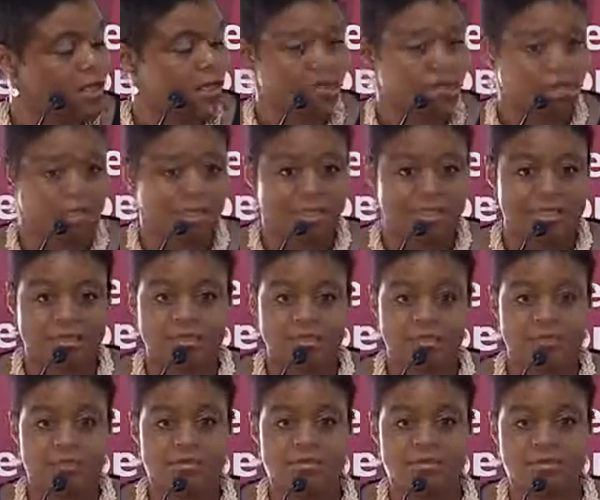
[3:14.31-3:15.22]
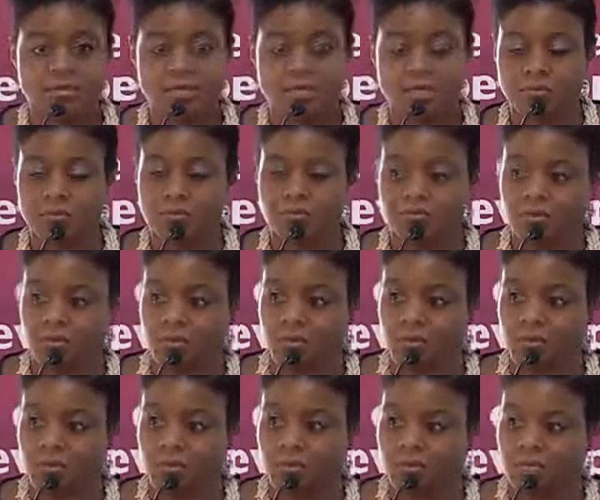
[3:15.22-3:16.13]
The lenders come
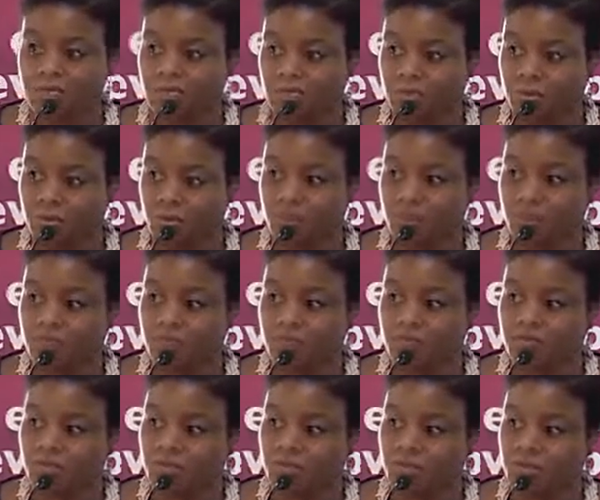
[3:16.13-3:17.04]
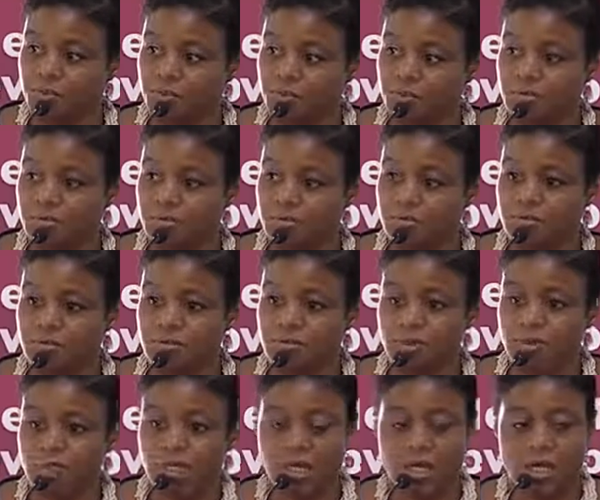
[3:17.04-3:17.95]
from high net worth individuals,
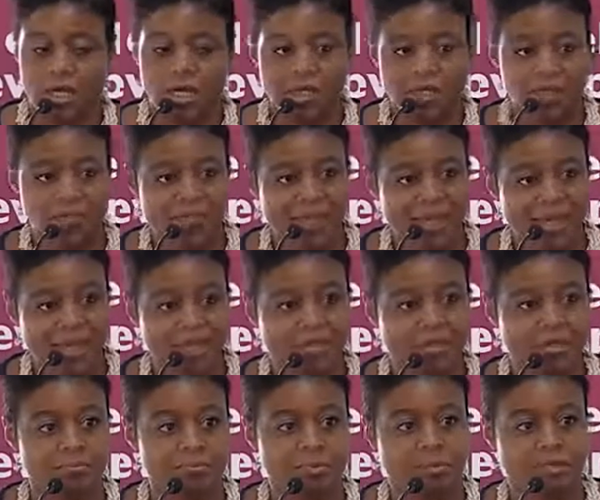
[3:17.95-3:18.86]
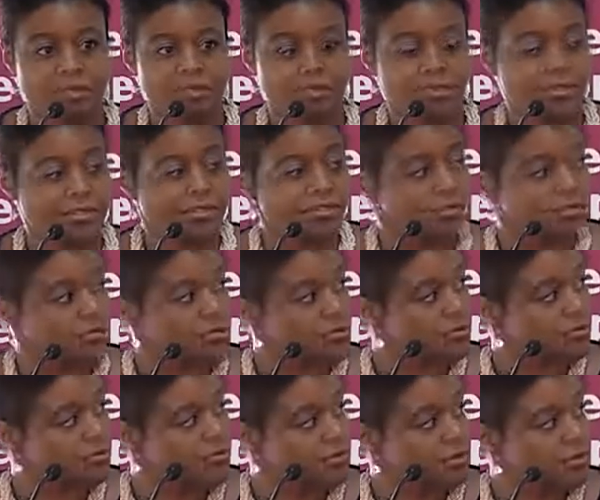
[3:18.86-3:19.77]
other banking partners,
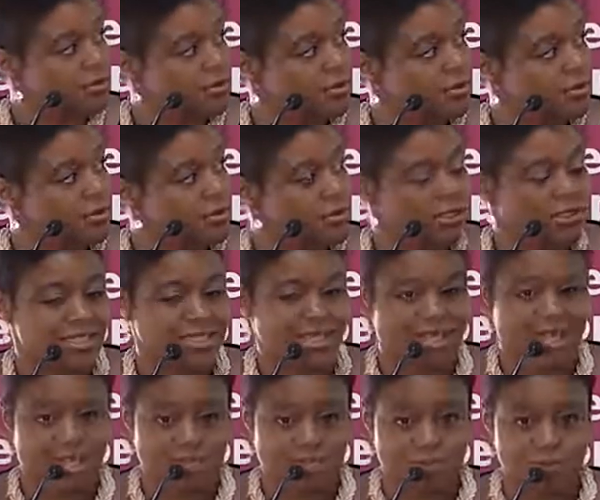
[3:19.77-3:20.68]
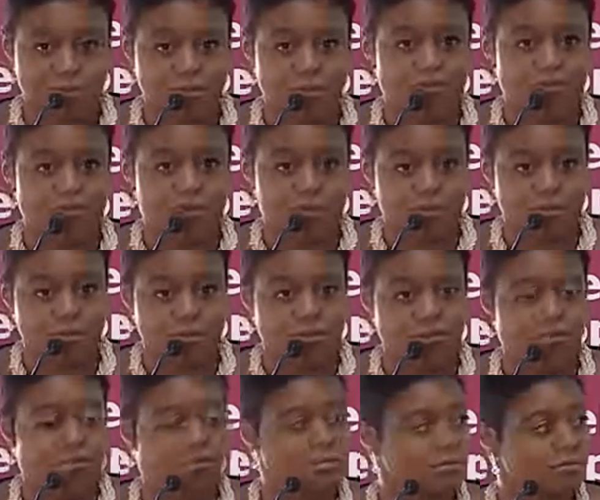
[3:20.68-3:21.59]
the diaspora, of
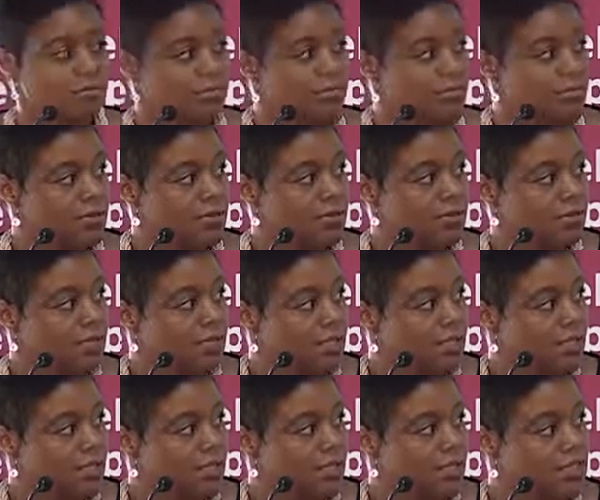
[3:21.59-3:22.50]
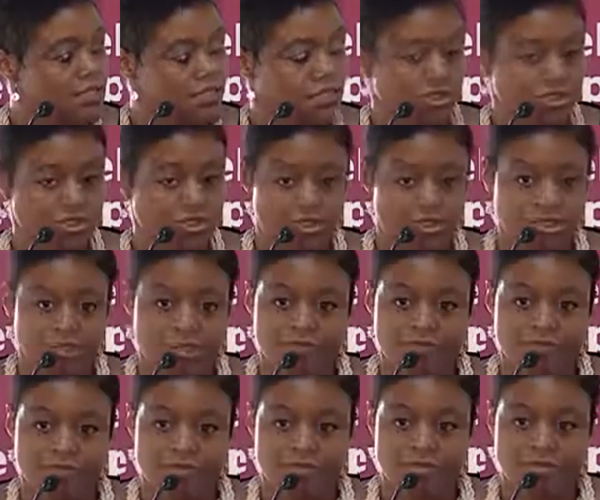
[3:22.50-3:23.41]
course, institutional
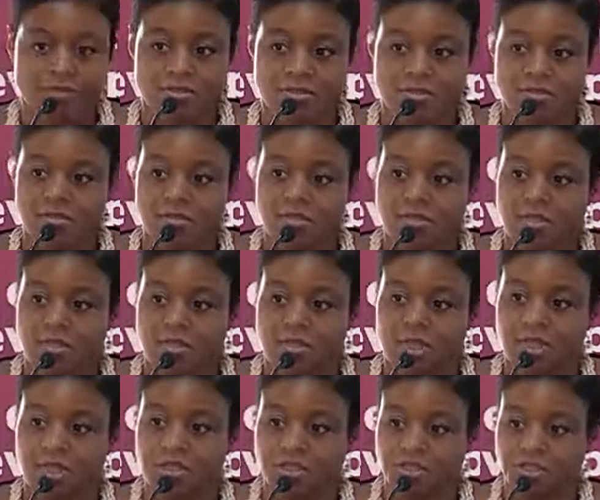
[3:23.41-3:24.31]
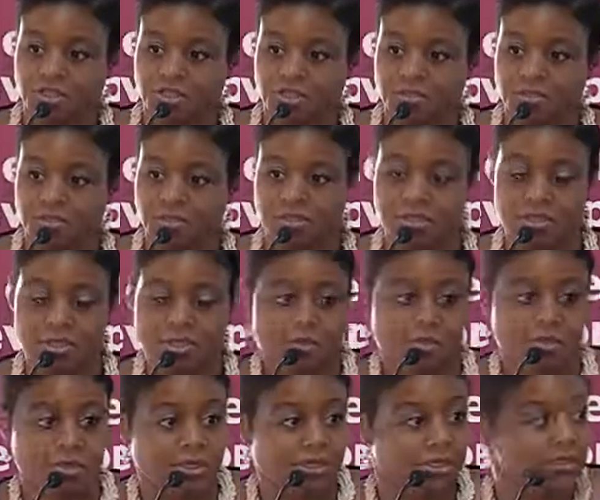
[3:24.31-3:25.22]
investors, and insurance
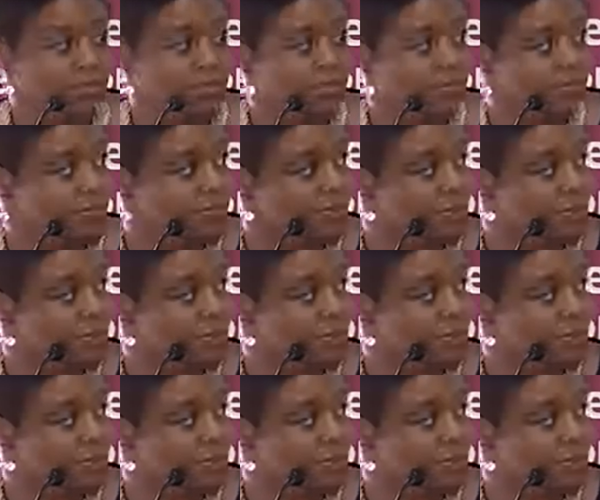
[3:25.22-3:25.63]
companies.